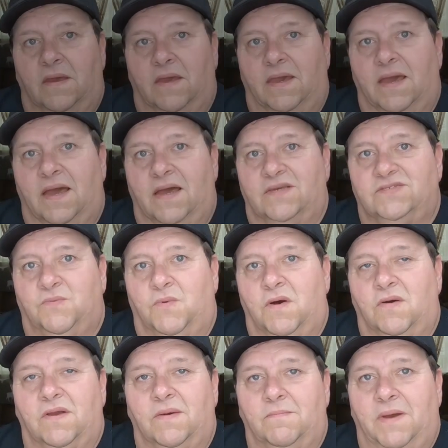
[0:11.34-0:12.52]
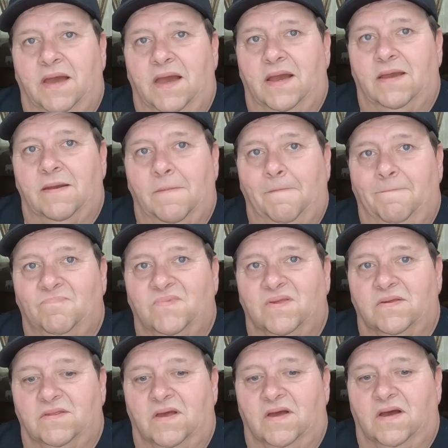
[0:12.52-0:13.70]
guys, welcome back.
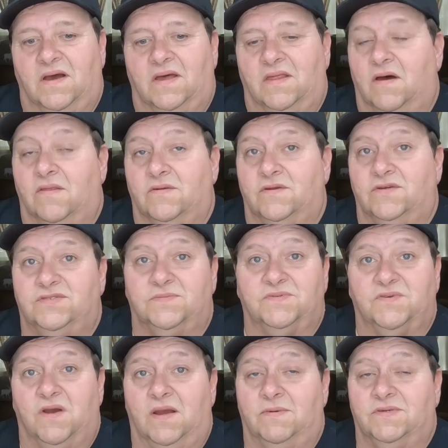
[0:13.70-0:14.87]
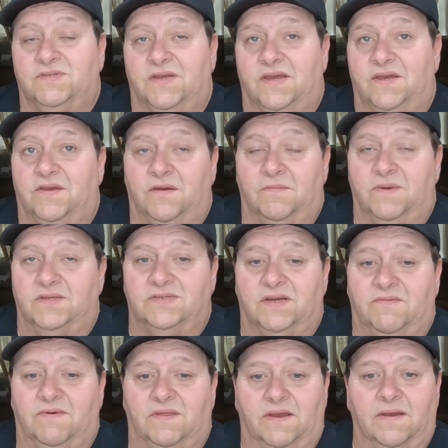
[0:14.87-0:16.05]
All the new subscribers, thank you. It means
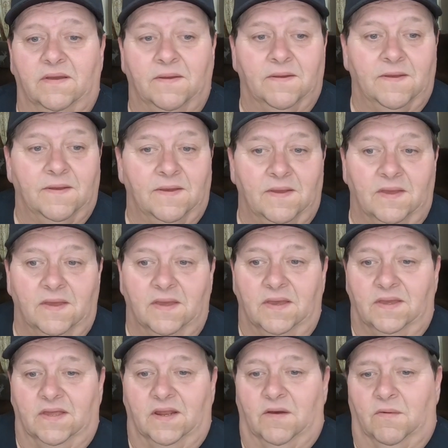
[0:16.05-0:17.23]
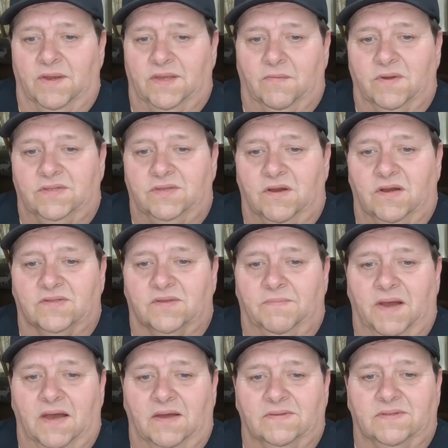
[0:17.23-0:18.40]
everything. You know, we talked
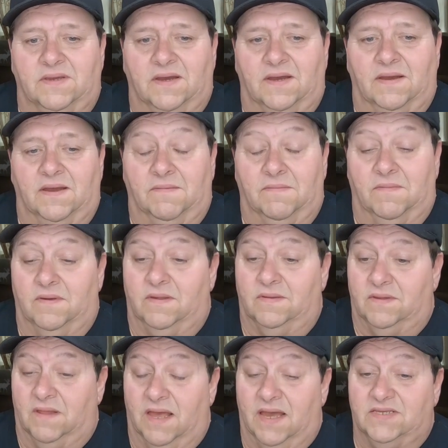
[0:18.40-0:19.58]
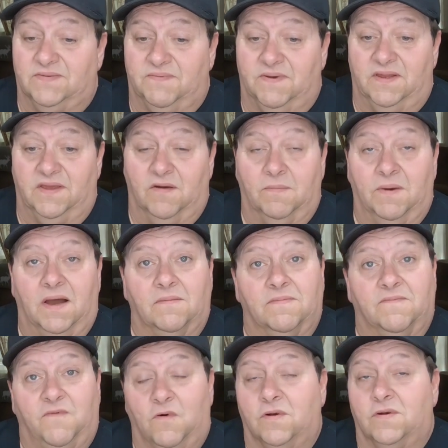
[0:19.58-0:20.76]
about in the last video about
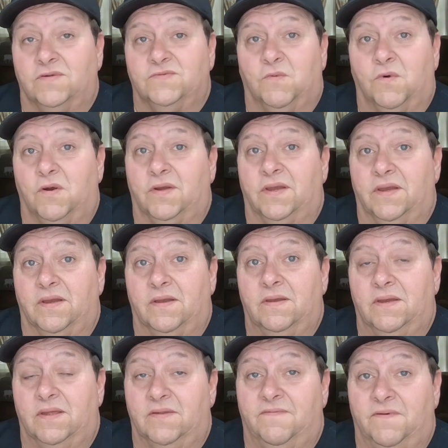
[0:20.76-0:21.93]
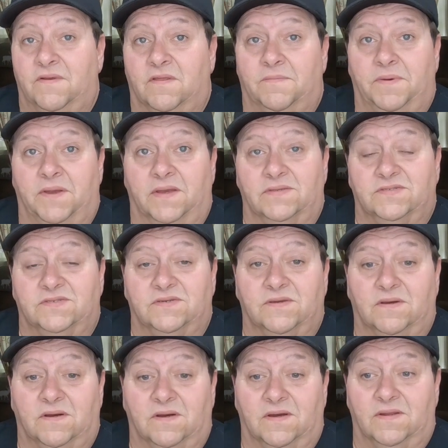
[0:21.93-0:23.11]
foreigners working in the Philippines,
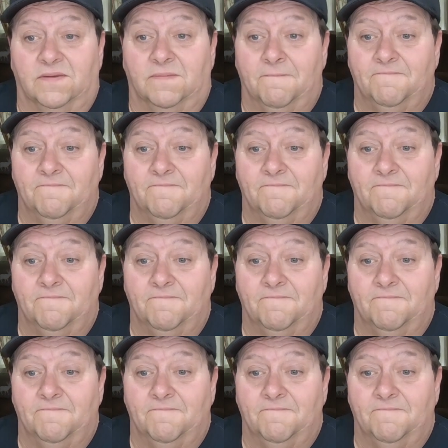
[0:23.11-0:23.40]
on